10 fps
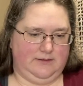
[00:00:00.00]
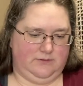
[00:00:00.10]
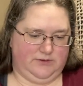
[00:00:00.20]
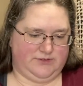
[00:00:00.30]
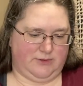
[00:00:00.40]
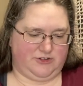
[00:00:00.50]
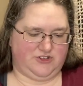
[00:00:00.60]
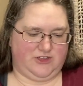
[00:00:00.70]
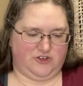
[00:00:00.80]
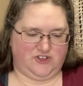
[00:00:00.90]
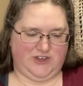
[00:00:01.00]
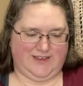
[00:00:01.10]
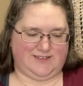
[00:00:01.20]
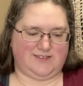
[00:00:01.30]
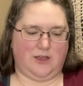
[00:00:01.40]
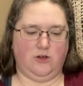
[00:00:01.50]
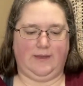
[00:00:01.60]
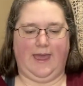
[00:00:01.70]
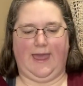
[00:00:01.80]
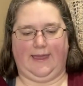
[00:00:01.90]
where's March? There she is.
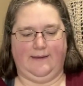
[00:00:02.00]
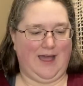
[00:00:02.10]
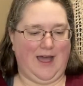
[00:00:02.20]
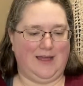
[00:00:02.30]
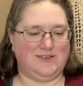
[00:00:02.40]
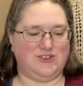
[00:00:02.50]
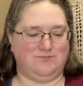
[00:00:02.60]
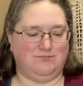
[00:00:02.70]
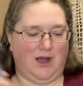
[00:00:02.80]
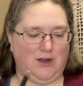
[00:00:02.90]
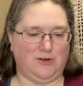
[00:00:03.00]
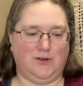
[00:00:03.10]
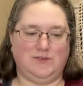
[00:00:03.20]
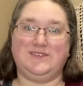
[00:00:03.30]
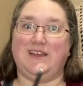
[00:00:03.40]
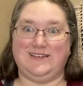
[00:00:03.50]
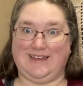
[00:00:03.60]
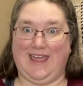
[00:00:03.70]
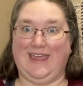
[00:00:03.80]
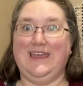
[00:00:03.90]
Okay, tomorrow,
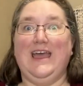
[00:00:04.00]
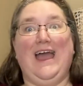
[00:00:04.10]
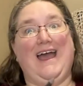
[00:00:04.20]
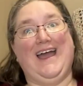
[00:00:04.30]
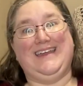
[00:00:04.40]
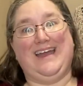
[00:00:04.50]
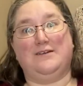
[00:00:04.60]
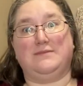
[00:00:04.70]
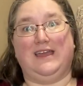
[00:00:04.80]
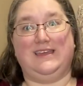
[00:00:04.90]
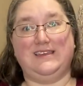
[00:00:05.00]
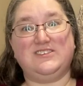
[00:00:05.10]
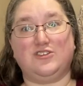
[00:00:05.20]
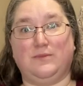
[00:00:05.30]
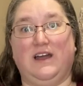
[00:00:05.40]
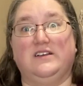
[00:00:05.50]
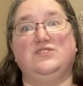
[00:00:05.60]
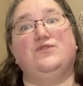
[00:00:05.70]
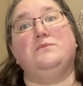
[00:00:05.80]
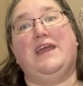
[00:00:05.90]
Sunday, I got my Easter box
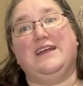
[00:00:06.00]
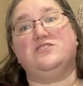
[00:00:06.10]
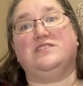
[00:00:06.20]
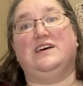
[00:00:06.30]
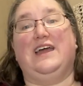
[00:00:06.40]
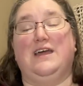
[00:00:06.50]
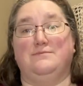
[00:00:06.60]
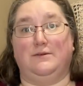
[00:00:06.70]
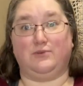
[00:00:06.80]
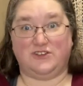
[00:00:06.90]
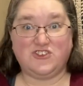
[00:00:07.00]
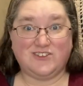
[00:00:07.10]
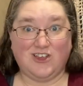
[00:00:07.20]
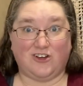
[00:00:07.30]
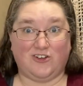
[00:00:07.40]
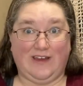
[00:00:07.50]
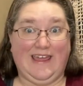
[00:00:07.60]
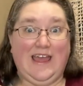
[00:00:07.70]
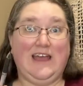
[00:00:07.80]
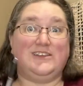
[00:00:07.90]
from Angela at my Precious Yarnery,
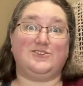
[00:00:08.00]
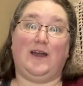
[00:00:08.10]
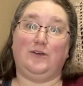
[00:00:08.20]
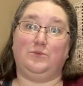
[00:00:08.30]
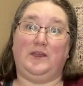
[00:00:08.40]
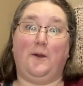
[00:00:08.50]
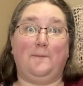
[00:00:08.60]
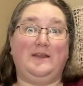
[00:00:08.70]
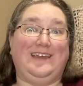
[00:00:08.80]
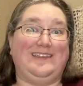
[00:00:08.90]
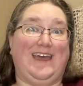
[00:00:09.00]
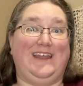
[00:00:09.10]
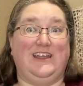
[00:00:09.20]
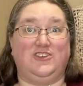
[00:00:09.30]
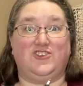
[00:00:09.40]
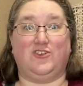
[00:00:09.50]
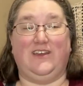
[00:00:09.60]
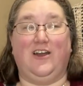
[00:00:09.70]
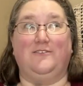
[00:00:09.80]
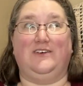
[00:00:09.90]
so I will be opening that and
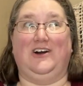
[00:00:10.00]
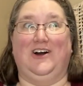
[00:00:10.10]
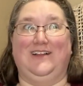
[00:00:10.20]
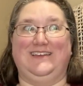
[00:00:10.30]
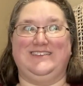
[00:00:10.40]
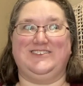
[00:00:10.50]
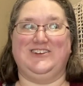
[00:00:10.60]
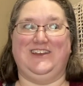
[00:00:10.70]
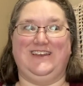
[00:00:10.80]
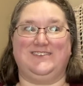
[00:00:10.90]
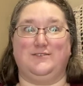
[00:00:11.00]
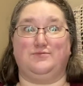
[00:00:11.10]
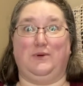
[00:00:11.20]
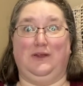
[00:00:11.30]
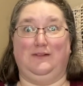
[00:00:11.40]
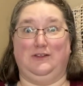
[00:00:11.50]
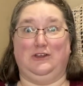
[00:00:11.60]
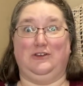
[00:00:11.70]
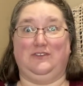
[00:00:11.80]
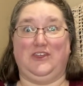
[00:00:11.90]
showing off all its goodies. So spoiler
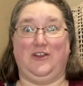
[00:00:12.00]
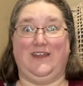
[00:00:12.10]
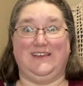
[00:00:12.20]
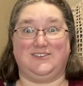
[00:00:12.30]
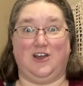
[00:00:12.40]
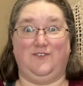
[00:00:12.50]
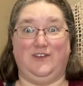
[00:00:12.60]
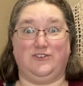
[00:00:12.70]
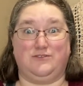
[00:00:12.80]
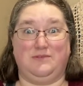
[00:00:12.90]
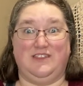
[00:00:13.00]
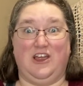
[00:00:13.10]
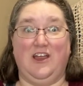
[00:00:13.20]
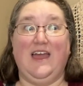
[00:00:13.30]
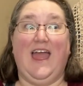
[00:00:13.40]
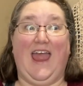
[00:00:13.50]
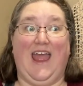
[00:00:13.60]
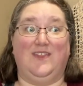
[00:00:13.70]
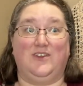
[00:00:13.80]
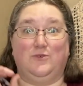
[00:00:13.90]
alert, there is coffee crisp in there,
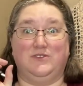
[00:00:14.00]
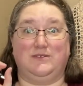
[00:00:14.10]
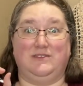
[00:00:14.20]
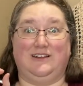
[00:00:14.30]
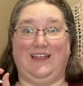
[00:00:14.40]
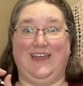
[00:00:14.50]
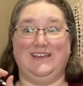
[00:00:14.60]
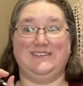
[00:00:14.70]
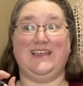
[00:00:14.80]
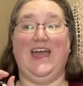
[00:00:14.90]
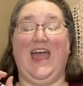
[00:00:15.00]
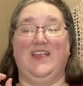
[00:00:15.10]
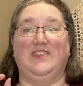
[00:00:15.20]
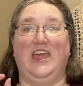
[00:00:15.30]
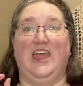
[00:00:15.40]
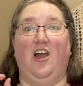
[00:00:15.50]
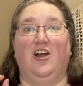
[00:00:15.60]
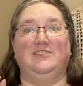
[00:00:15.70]
and there were some little eggs, and they are